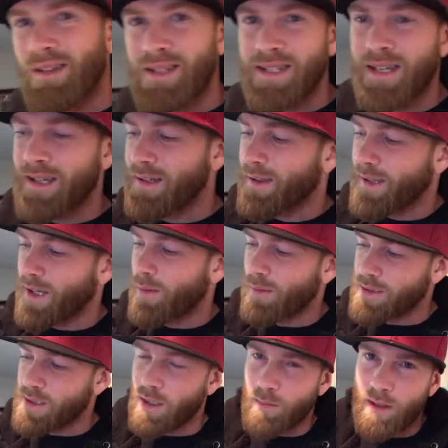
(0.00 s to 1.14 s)
Second thing I
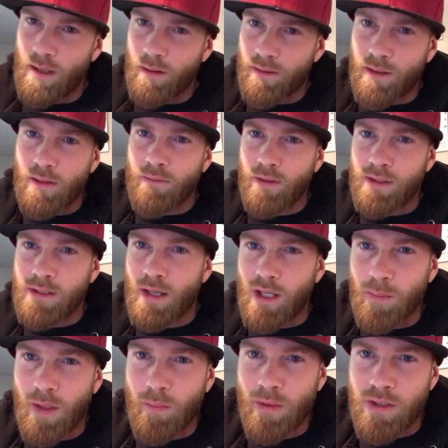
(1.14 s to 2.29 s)
want to talk about, I don't think I've really talked
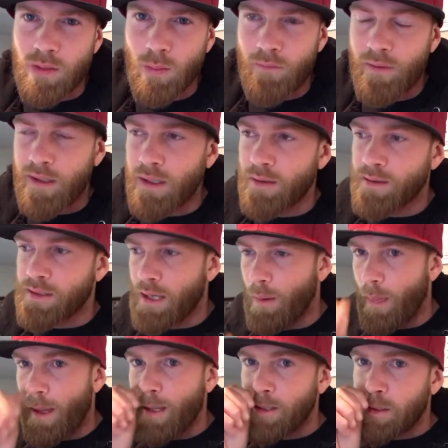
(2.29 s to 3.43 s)
about much in my videos,
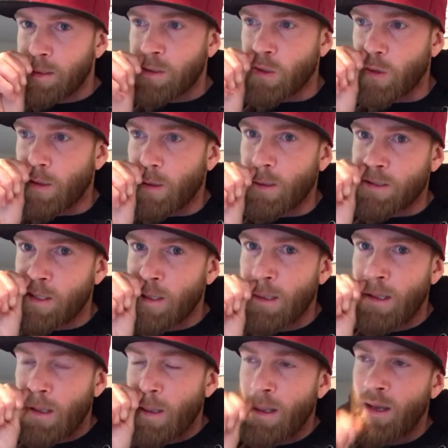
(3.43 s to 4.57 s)
and that's triggers.
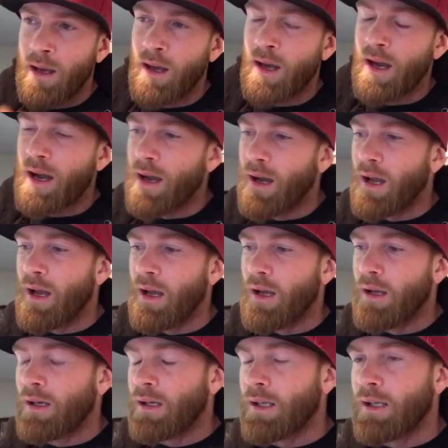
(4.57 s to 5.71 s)

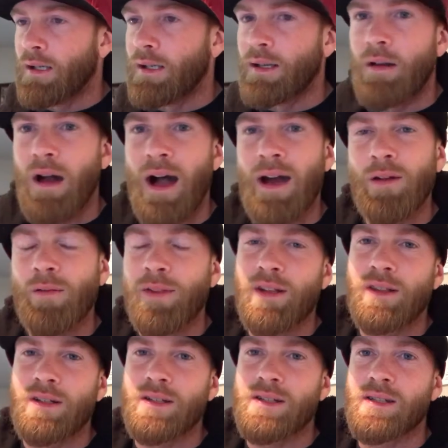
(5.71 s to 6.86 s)
I don't
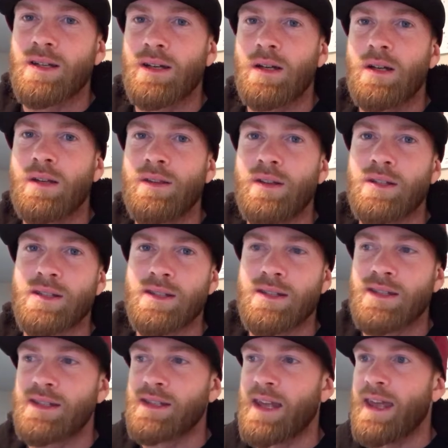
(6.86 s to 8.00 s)
think there's a
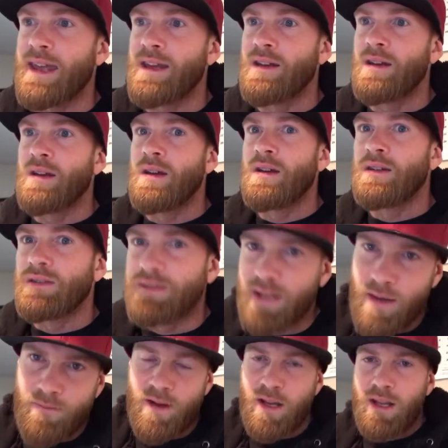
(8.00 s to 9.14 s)
set,
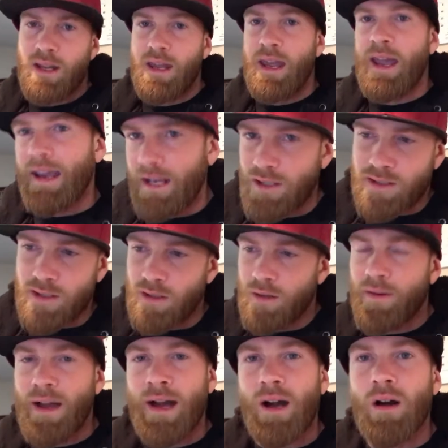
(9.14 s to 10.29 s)
definite answer
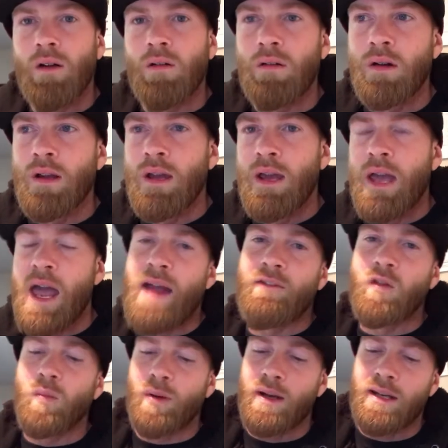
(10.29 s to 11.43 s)
of how
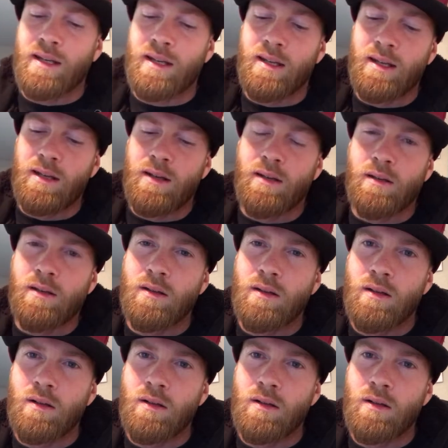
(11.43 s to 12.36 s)
everybody can